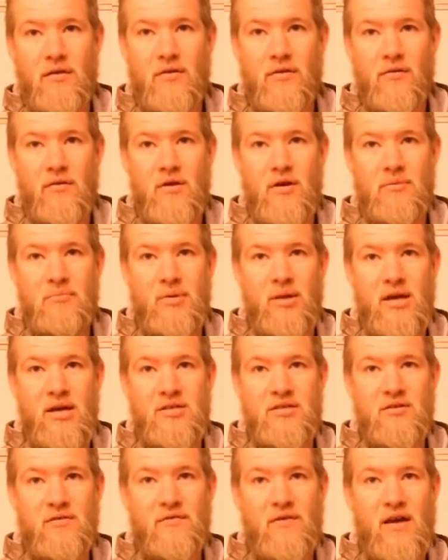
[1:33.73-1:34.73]
3
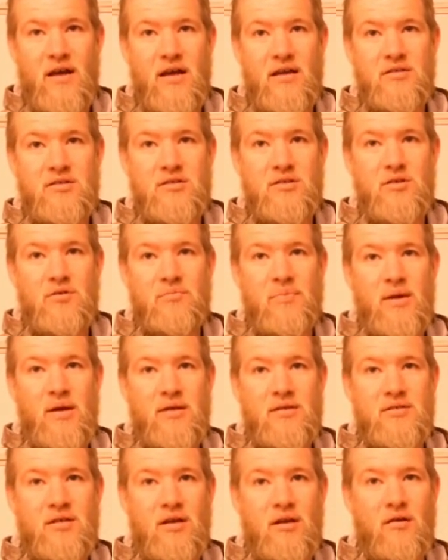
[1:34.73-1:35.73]
blazer vanes, 2
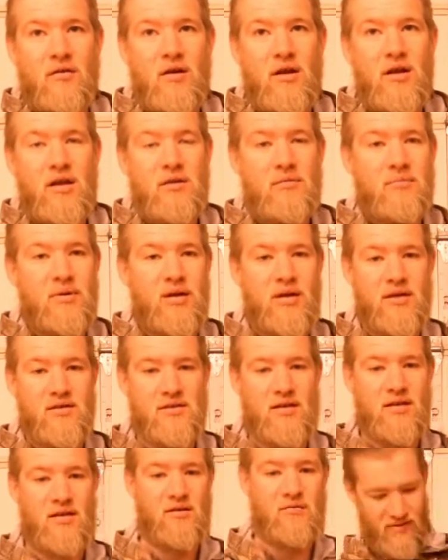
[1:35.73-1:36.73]
pinks and a green,
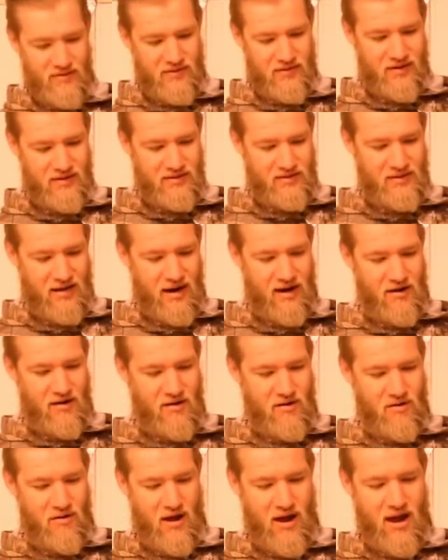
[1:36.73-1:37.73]
because I did. This
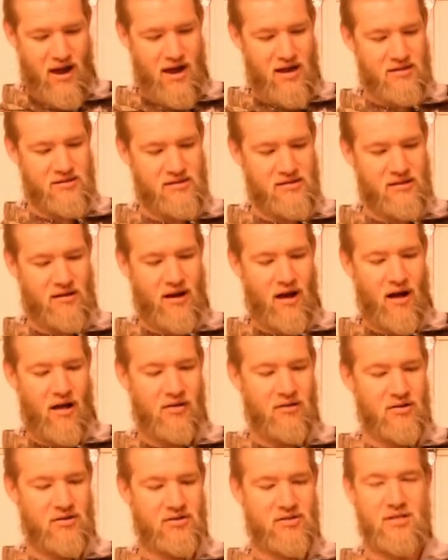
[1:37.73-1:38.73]
arrow has the
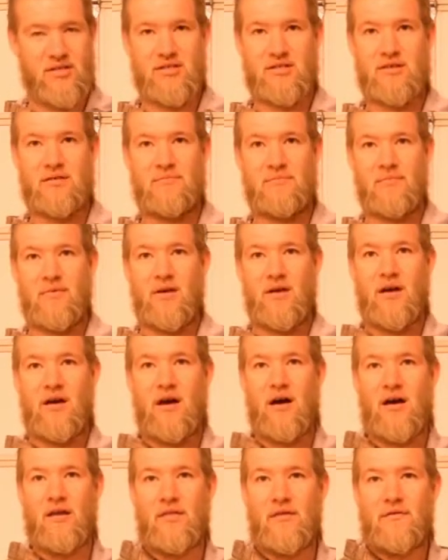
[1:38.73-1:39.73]
collar system
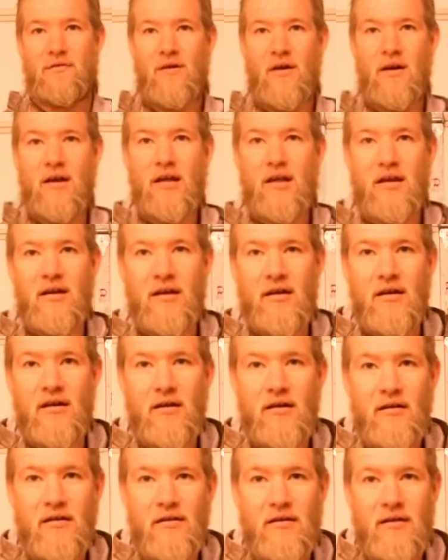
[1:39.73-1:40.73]
on the front end
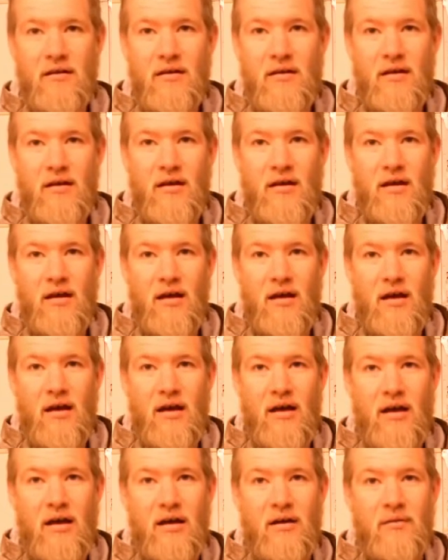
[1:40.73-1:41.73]
here,
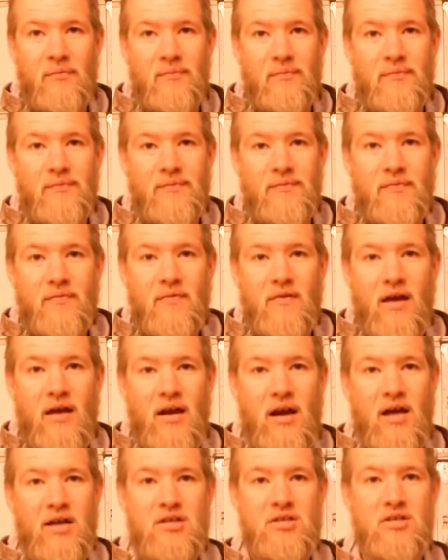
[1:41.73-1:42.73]
and
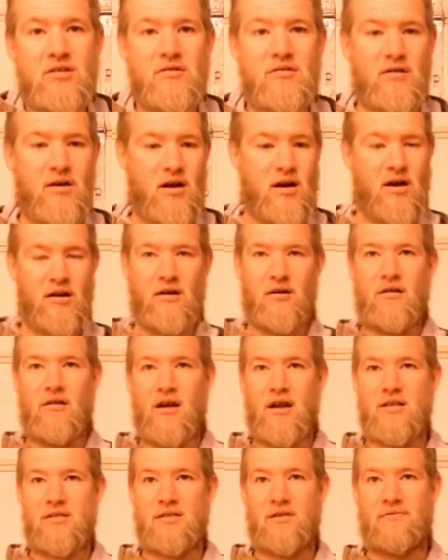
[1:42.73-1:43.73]
I shoot 100
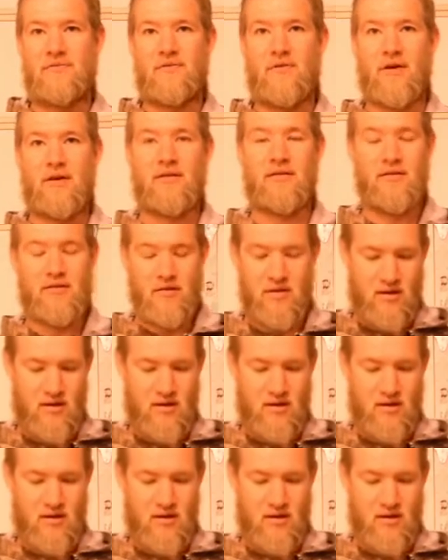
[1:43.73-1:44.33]
grains up front.